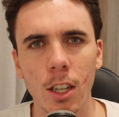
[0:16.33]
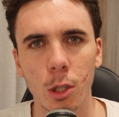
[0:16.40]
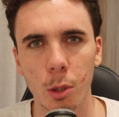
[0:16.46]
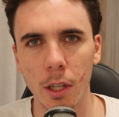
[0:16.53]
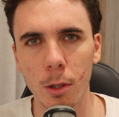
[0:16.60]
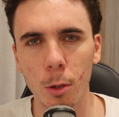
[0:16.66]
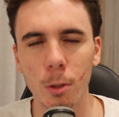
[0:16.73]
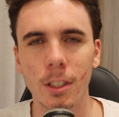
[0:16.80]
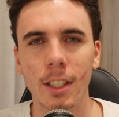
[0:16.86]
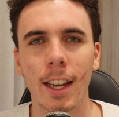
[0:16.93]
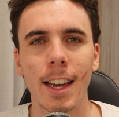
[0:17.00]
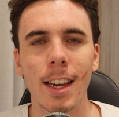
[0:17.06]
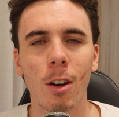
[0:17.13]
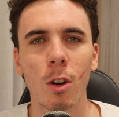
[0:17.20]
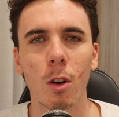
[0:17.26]
So I thought
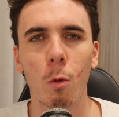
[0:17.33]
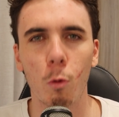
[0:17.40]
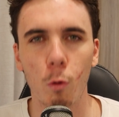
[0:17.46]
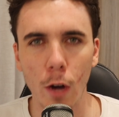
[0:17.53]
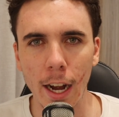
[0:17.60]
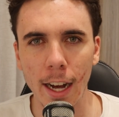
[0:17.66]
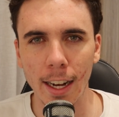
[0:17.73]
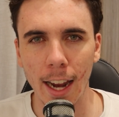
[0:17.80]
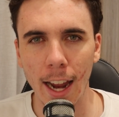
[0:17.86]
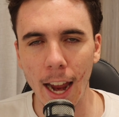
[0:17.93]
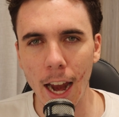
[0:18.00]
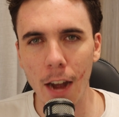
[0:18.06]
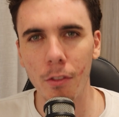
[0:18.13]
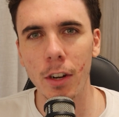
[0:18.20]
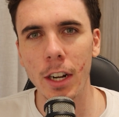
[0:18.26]
today I'm going to rank
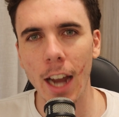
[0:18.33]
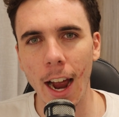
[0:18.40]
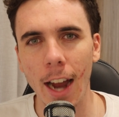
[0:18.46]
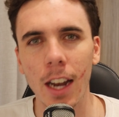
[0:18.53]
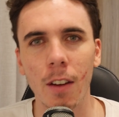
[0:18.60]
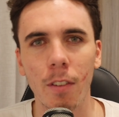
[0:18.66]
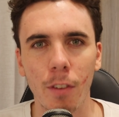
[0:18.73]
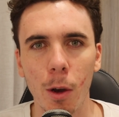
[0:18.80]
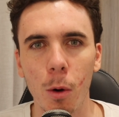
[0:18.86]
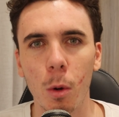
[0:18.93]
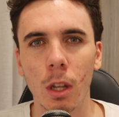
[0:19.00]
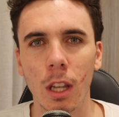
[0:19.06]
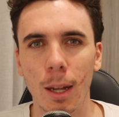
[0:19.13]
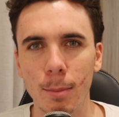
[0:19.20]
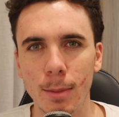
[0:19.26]
every AFL
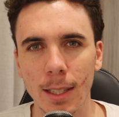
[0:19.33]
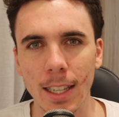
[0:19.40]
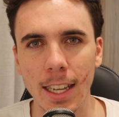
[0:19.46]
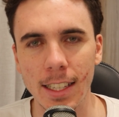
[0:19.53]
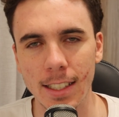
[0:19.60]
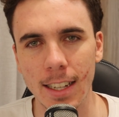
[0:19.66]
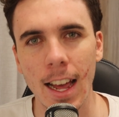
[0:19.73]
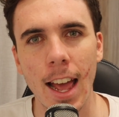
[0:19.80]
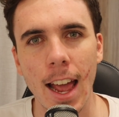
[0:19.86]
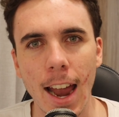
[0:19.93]
club's list